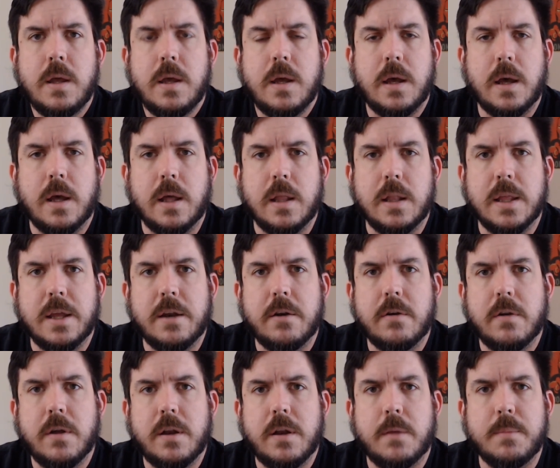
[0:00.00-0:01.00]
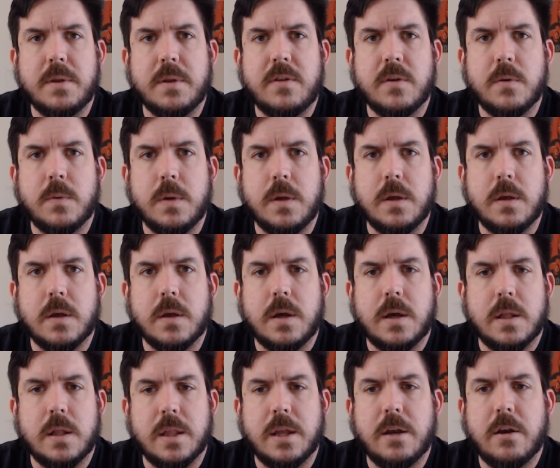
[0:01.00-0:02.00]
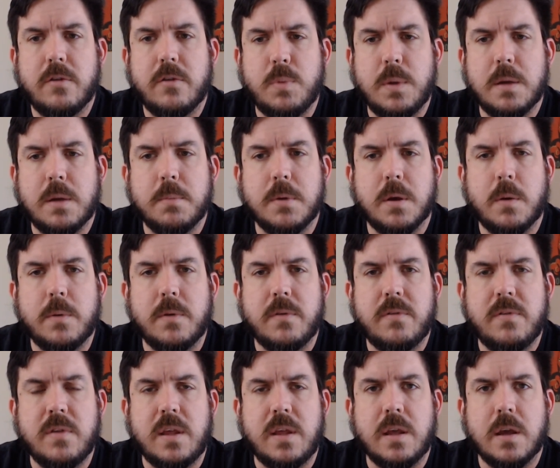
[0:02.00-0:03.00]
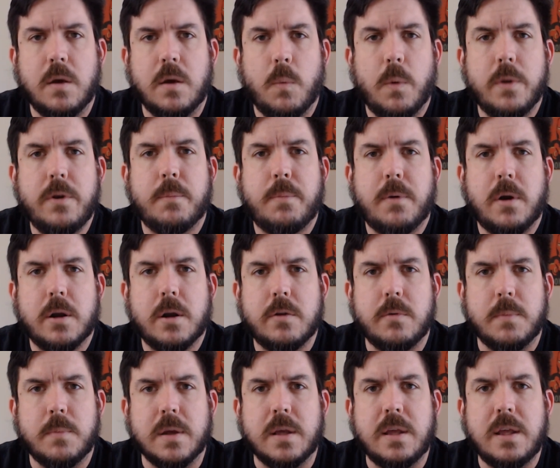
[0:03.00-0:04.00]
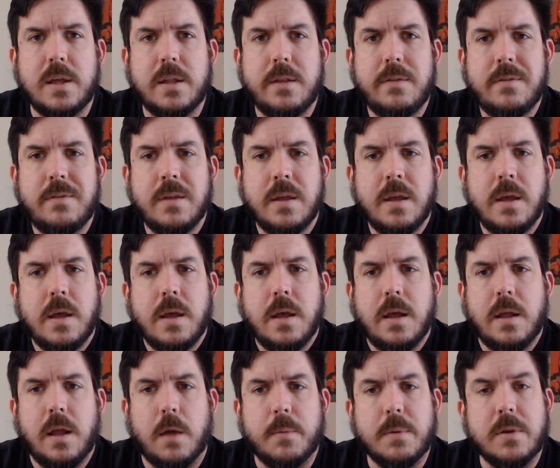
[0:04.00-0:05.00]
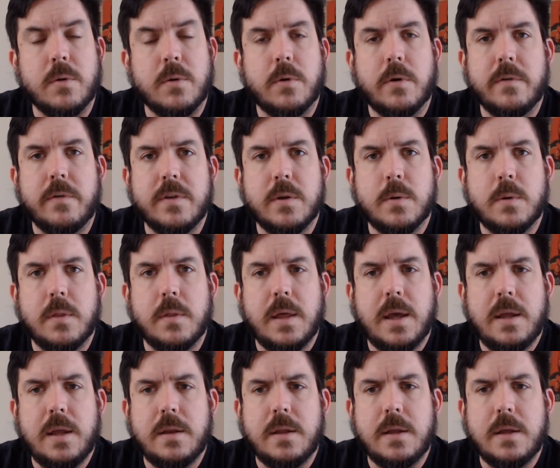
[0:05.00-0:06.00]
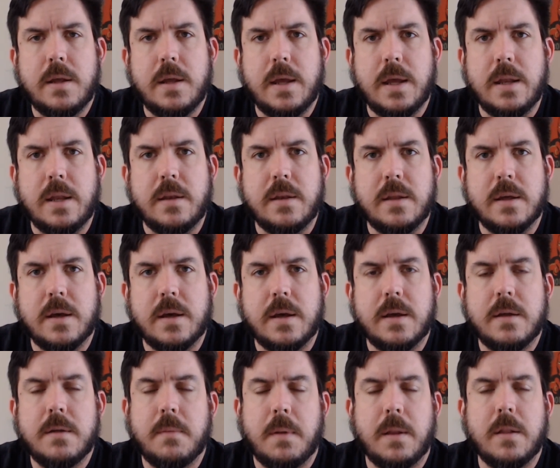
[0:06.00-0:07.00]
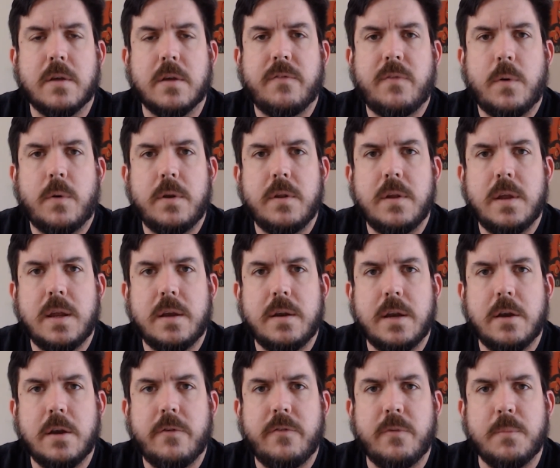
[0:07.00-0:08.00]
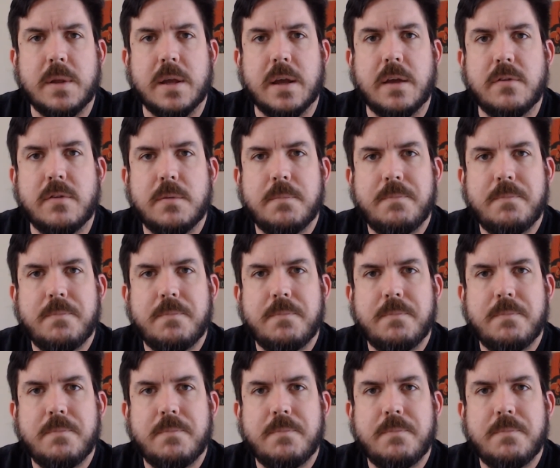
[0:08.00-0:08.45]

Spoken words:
Later on, I'll be doing, later this week, I'm going to see Wonder Park with my kids. I'll be doing a review of that, and I look forward to hearing from you guys.